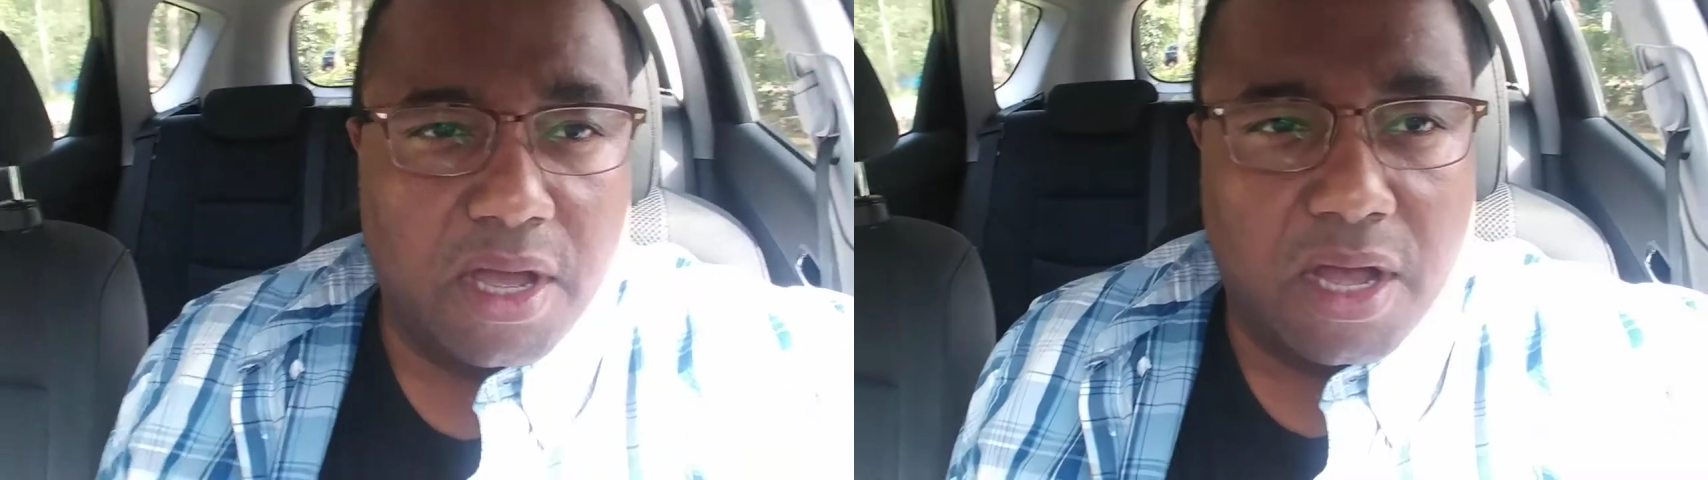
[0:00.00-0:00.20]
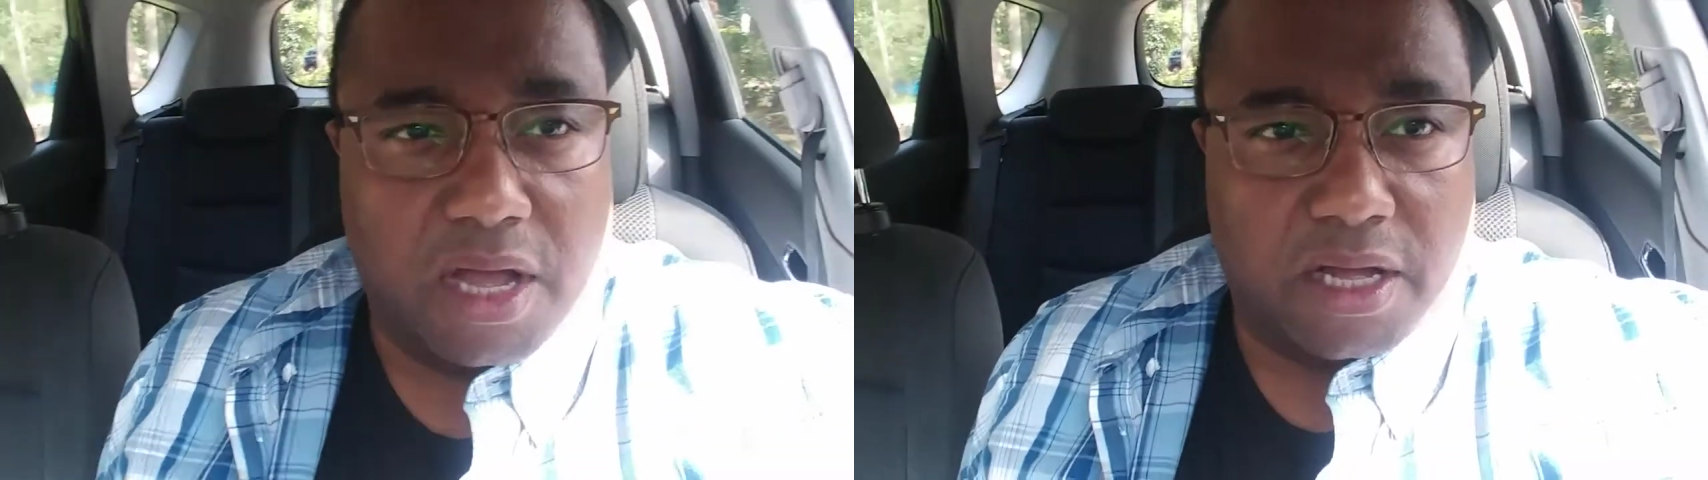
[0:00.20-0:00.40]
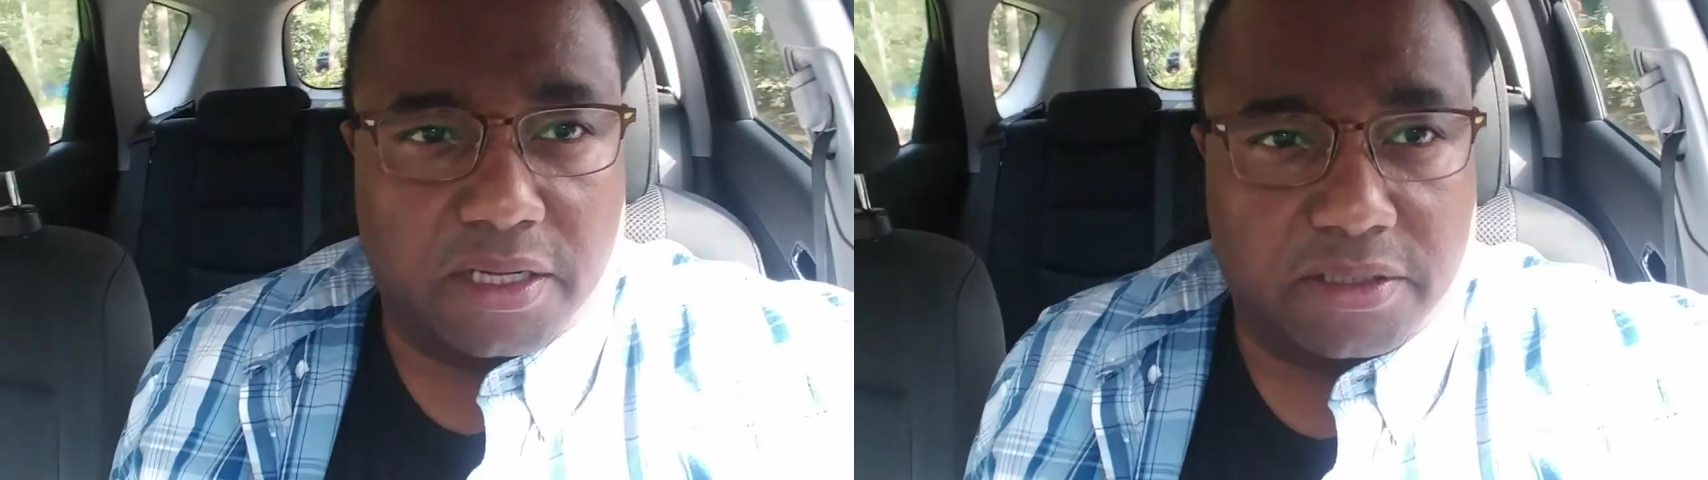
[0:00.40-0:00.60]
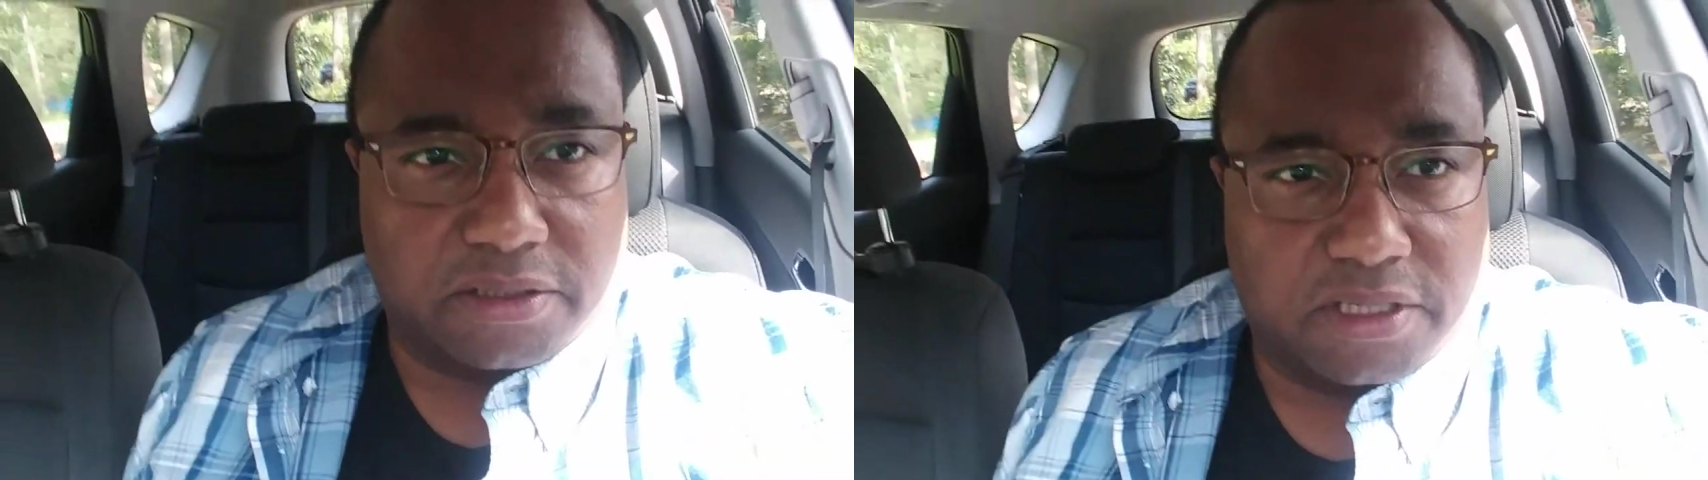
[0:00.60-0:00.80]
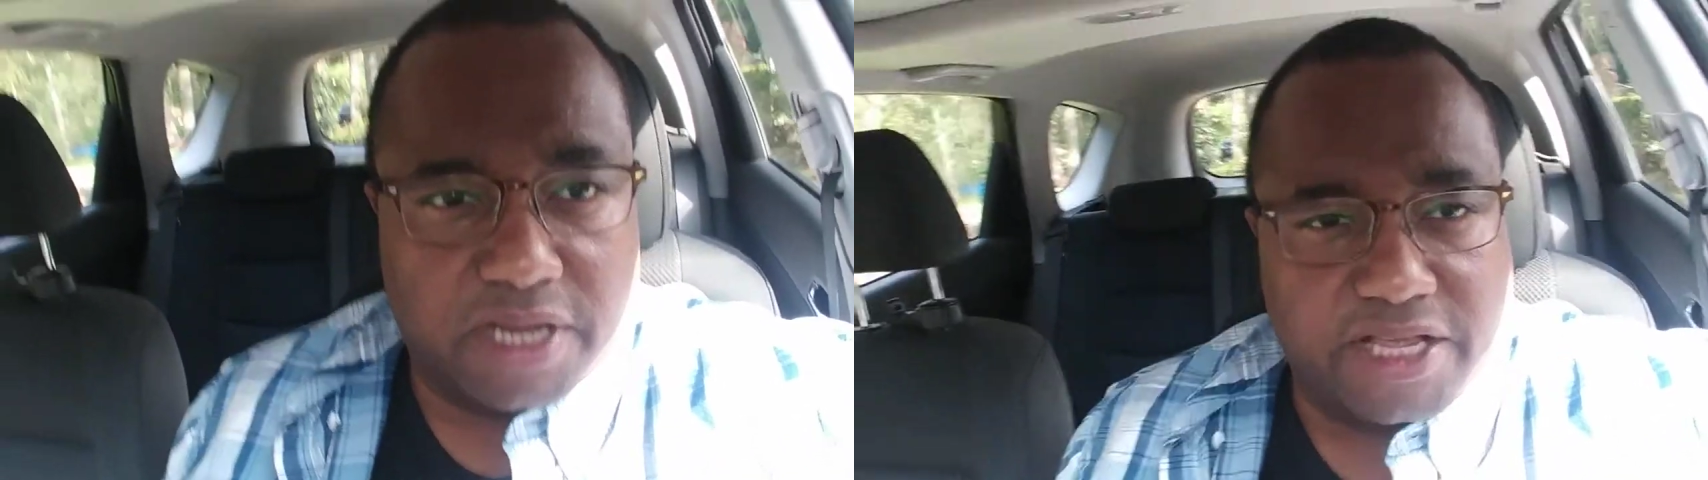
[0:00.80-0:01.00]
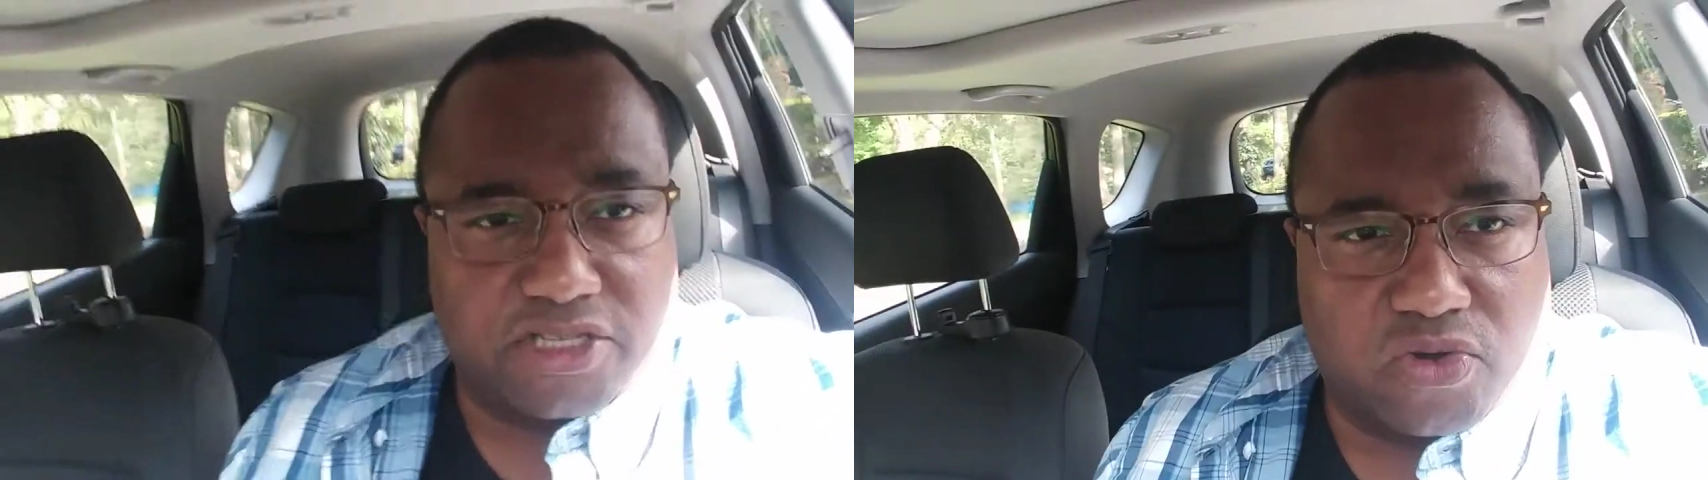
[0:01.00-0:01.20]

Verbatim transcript: Uh, today's